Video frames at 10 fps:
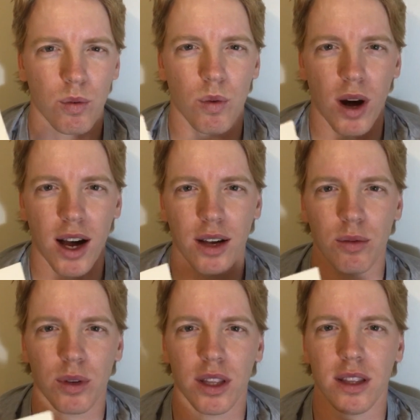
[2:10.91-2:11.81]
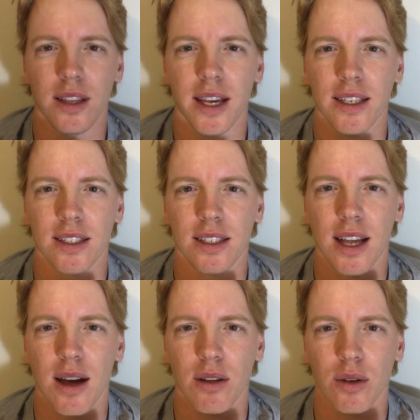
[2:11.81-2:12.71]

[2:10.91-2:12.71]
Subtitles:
why would they stop?